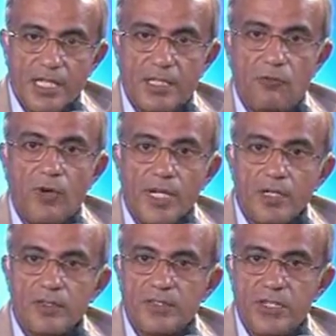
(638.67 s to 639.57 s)
that 1
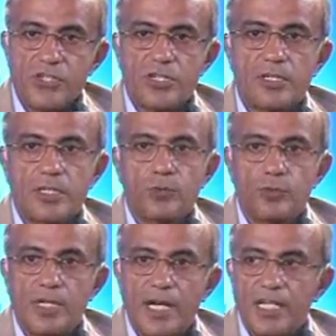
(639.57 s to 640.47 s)
out of 3 children
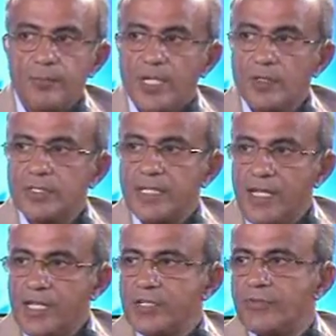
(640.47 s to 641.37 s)
who die below
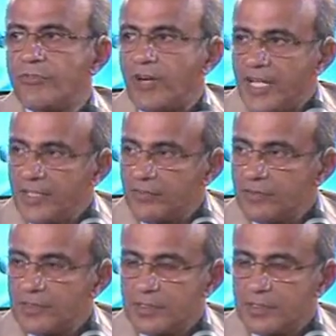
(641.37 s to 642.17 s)
the age of 5